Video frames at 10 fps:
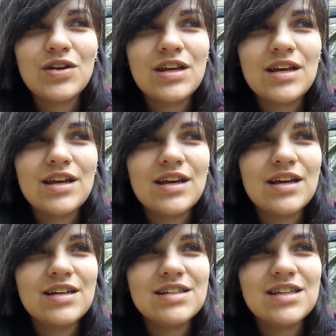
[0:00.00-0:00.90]

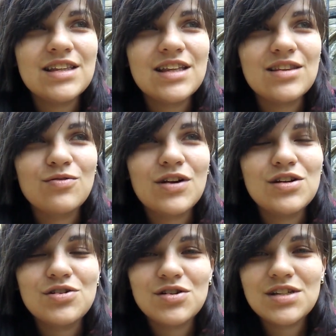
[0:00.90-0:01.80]
He said that the
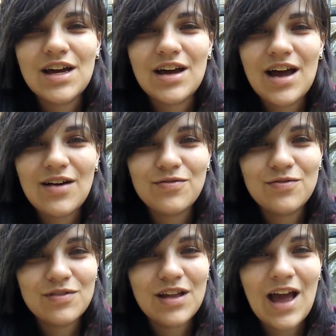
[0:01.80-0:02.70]
rangers ha have
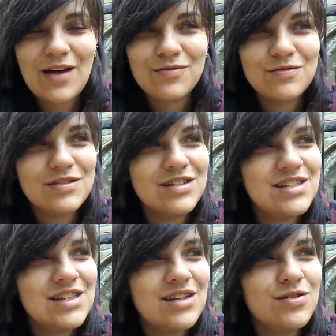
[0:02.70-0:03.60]
have
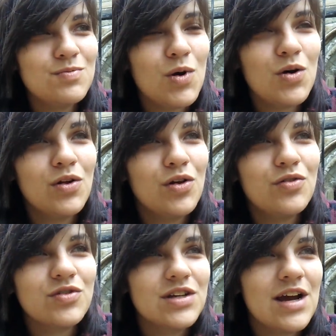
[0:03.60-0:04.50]
seen them all
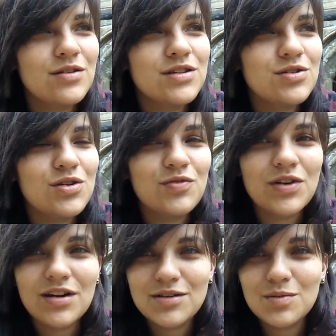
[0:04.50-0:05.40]
over town, so you've
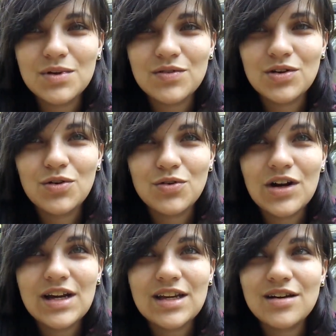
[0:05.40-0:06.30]
got a little bit of a
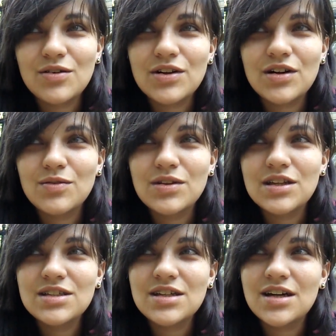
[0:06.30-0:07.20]
notoriety going on with
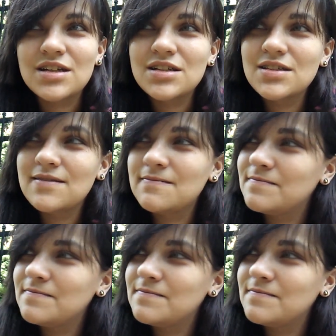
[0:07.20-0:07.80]
these guys.